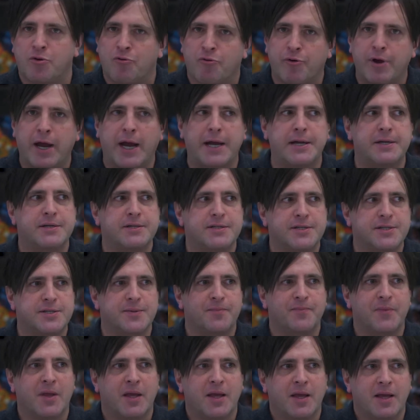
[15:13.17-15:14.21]
creators.
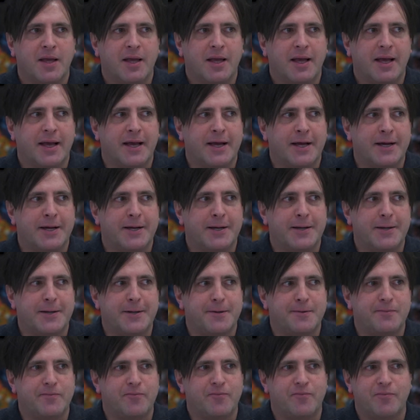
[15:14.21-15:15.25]

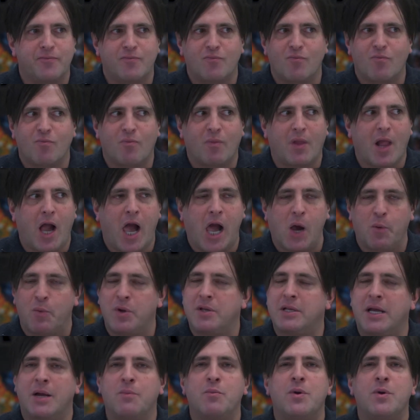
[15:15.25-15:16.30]
And we